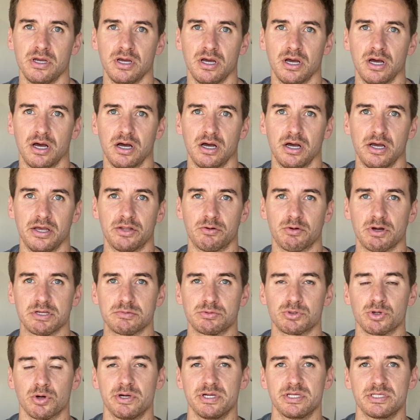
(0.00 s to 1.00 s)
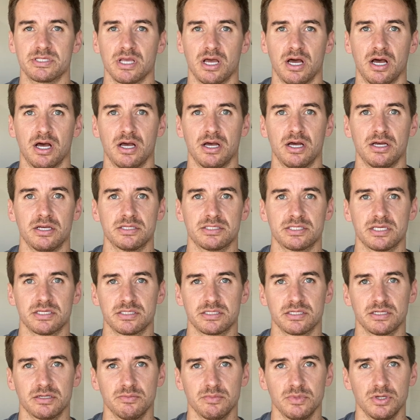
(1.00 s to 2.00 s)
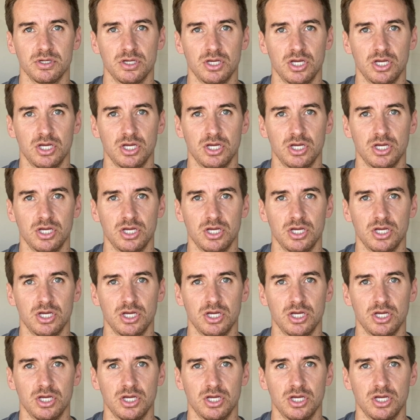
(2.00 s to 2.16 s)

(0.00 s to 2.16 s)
uh, in the respiratory uh, system.